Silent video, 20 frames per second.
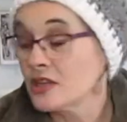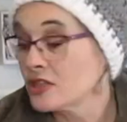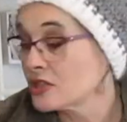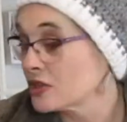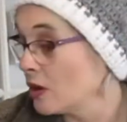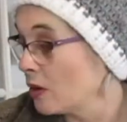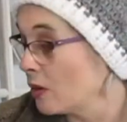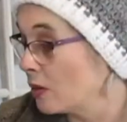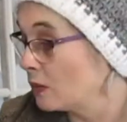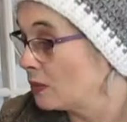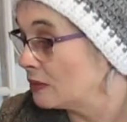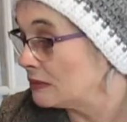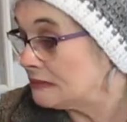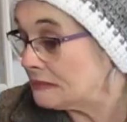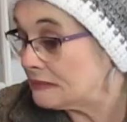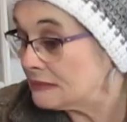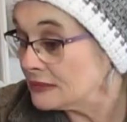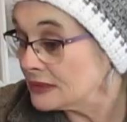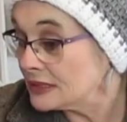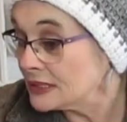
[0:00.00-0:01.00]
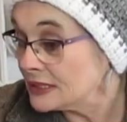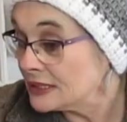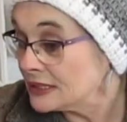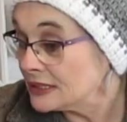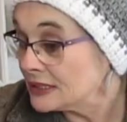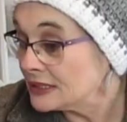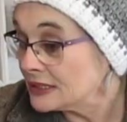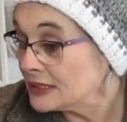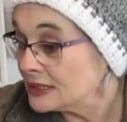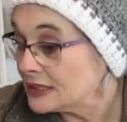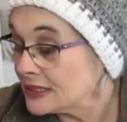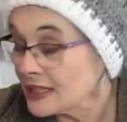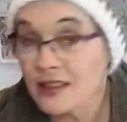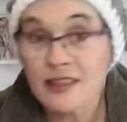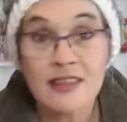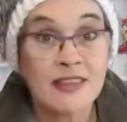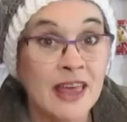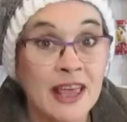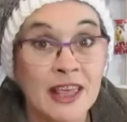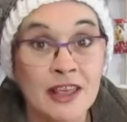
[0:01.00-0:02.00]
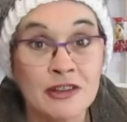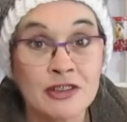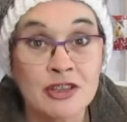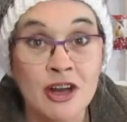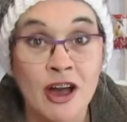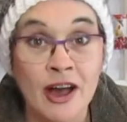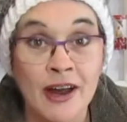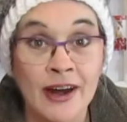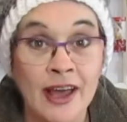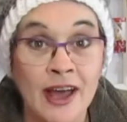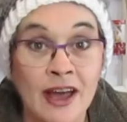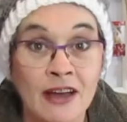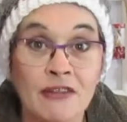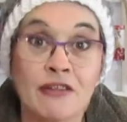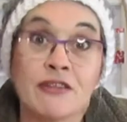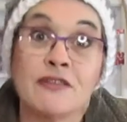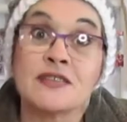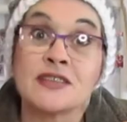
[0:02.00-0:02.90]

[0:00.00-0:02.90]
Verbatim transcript: So thank you, Donna,